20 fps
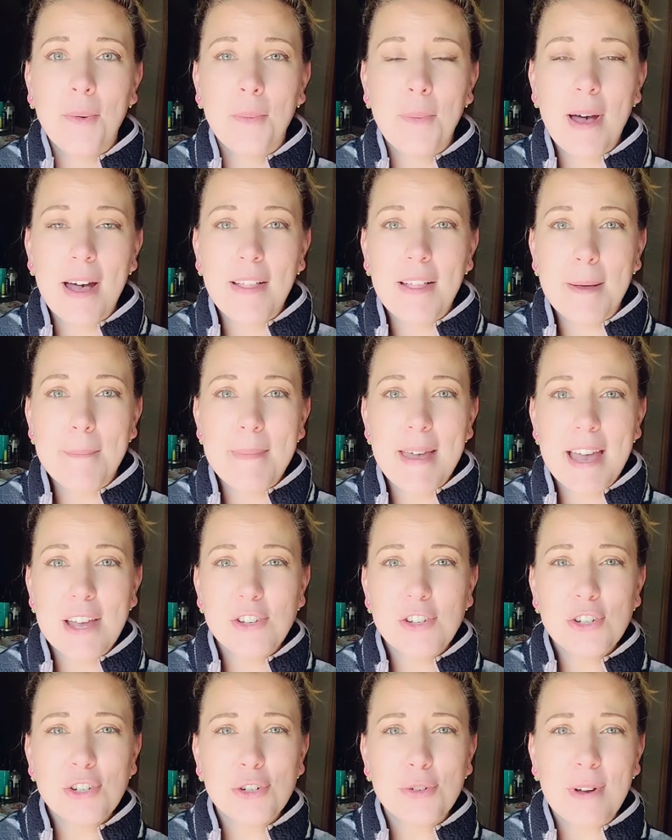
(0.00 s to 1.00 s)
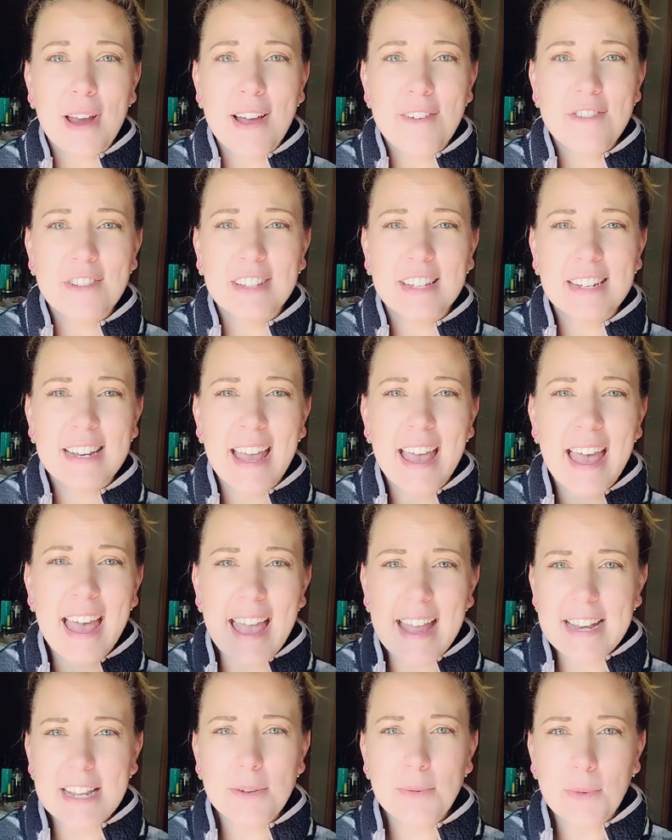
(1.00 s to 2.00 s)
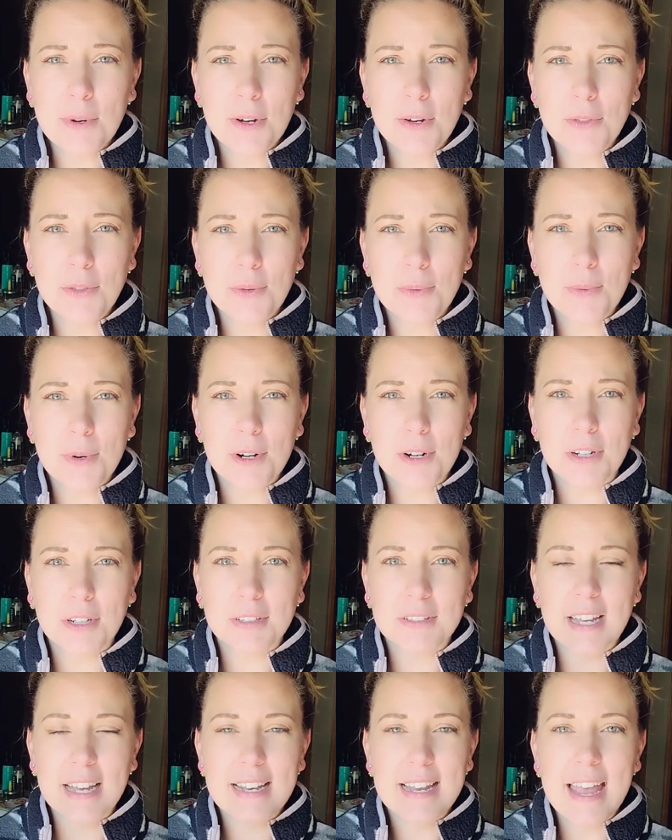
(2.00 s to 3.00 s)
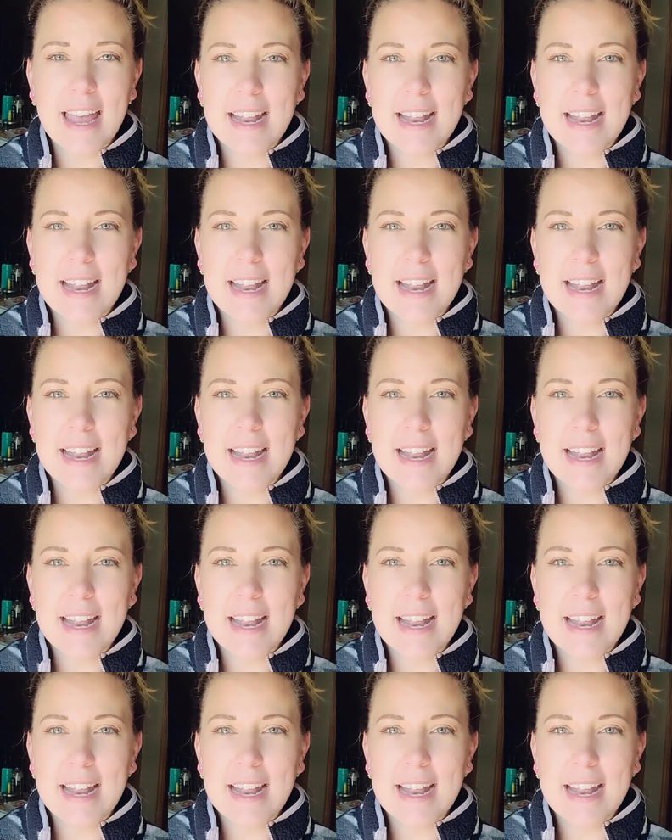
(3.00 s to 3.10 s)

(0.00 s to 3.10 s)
Well, imagine traveling anywhere in the world and